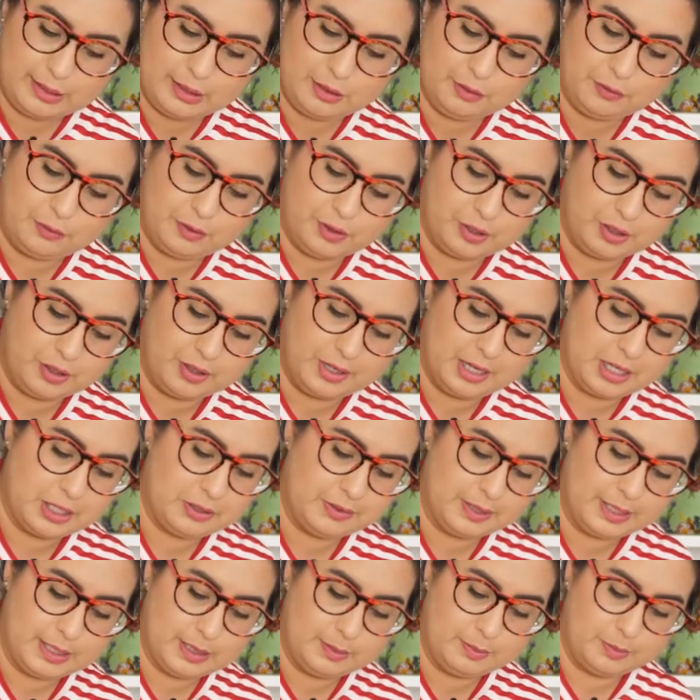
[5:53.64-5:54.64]
if you're gonna
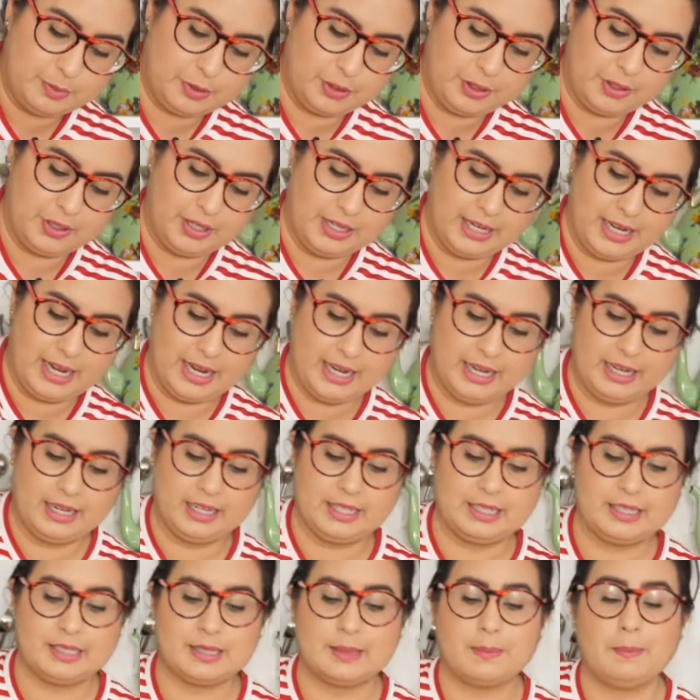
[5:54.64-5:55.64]
transport your
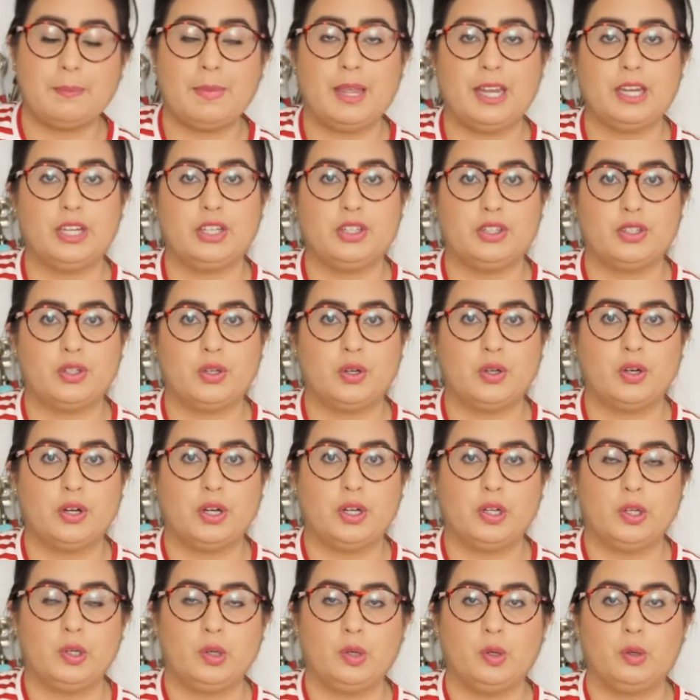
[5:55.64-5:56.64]
cakes, make sure
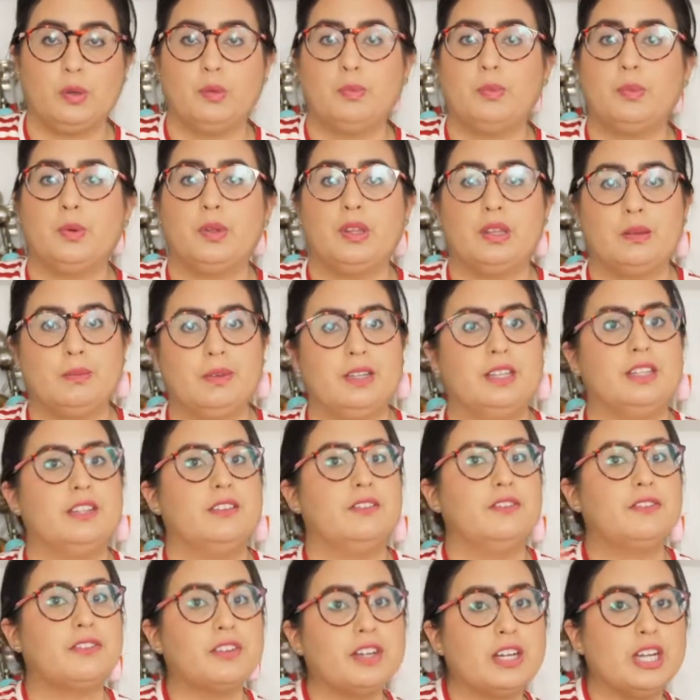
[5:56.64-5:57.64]
you put them in
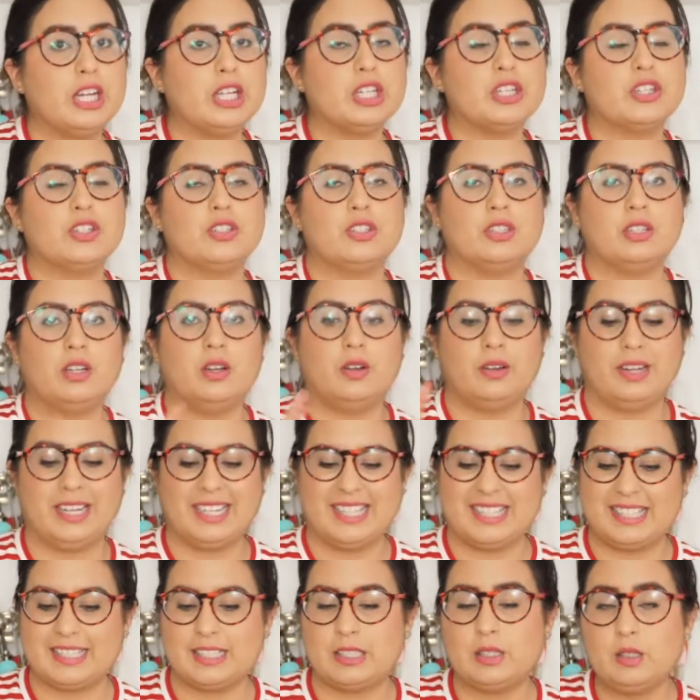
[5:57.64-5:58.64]
the fridge so
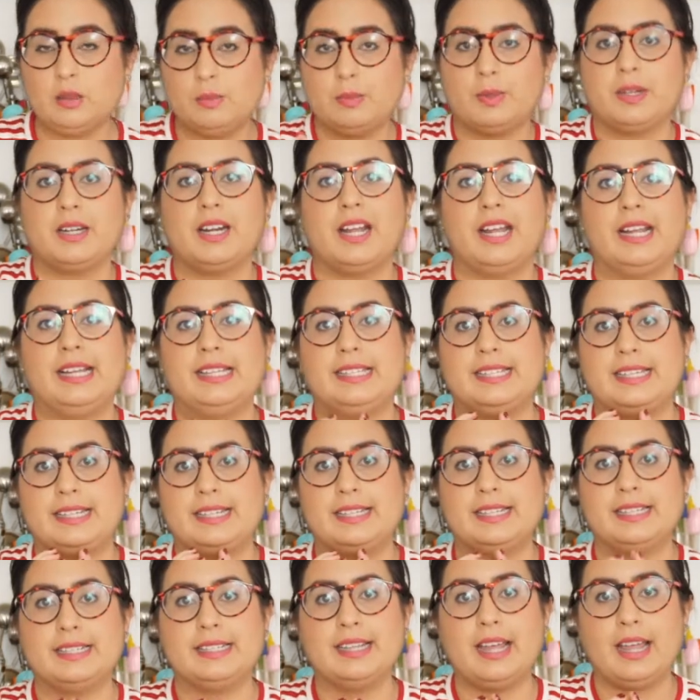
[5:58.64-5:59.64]
it's super nice
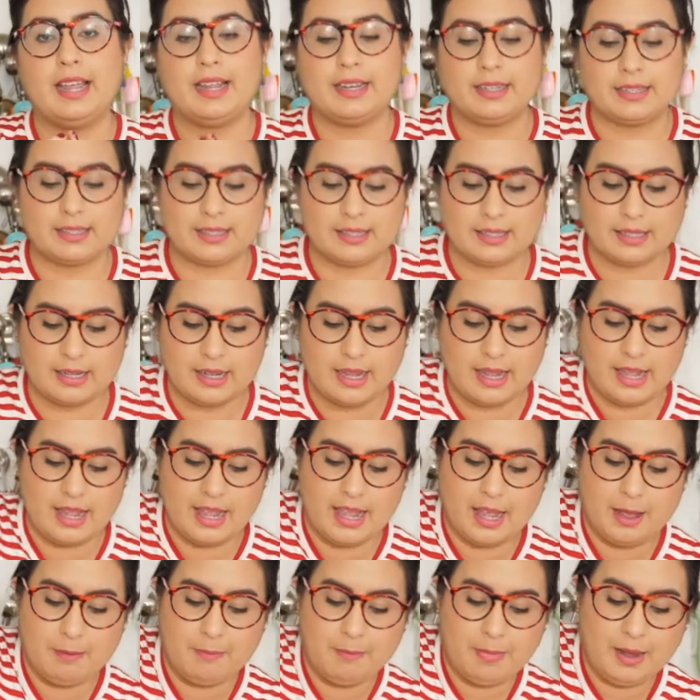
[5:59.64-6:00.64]
and set.
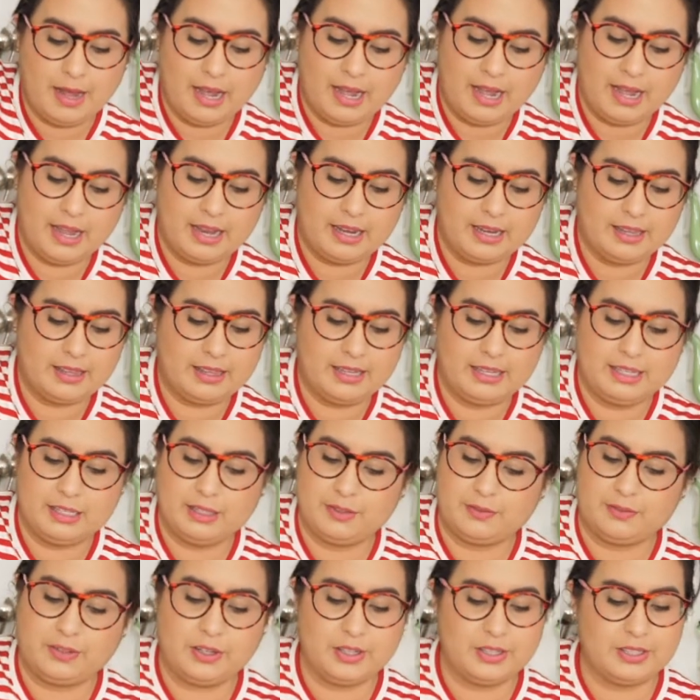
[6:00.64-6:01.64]
But
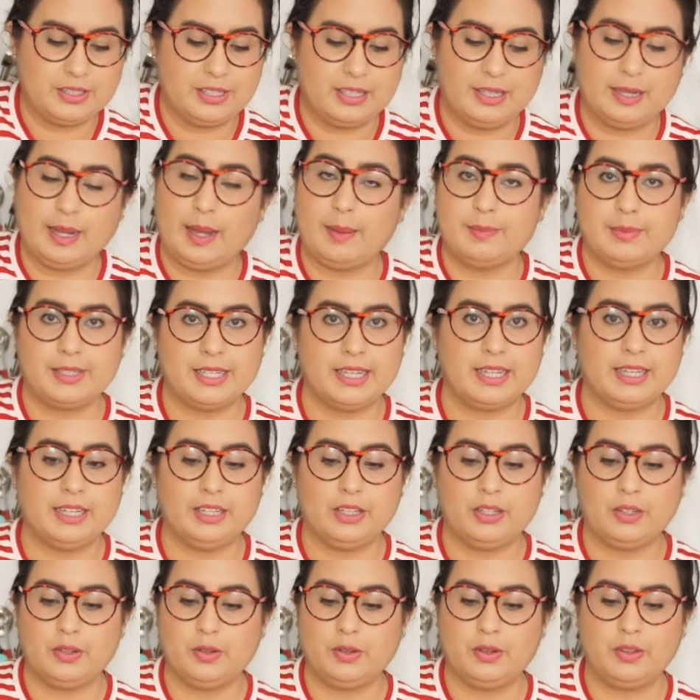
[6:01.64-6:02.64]
this frosting, I'm
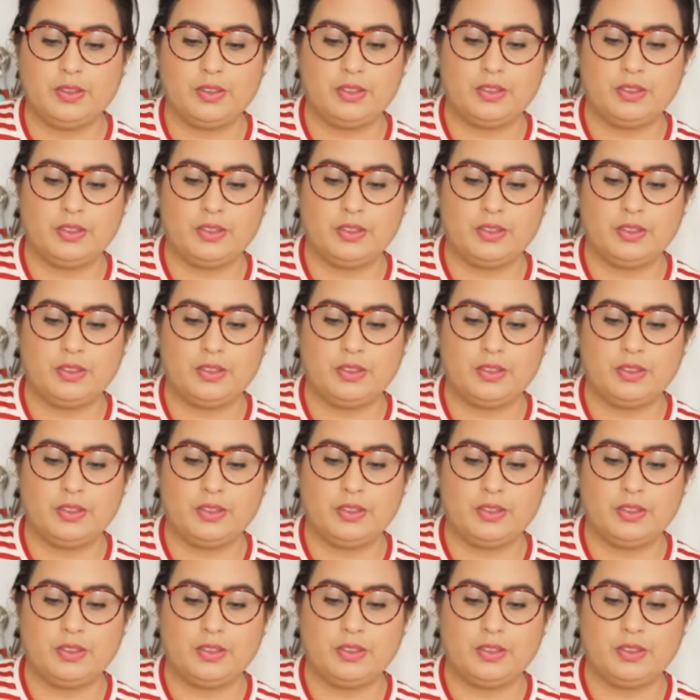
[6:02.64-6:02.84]
telling you,